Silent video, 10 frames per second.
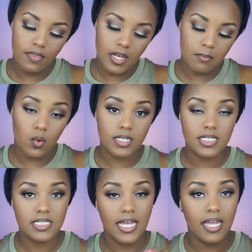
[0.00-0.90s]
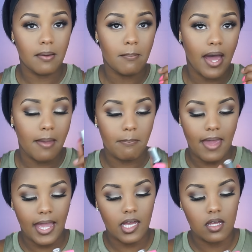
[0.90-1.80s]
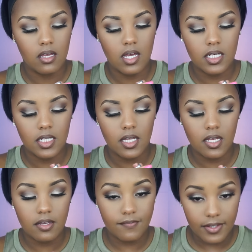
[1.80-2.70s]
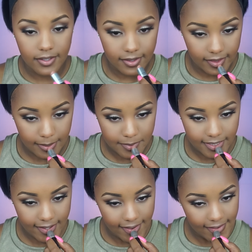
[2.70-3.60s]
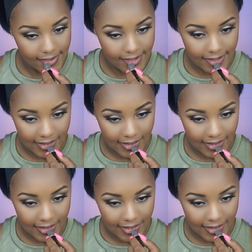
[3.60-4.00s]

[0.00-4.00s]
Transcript: Then I'm going to take my MAC Honey Love lipstick.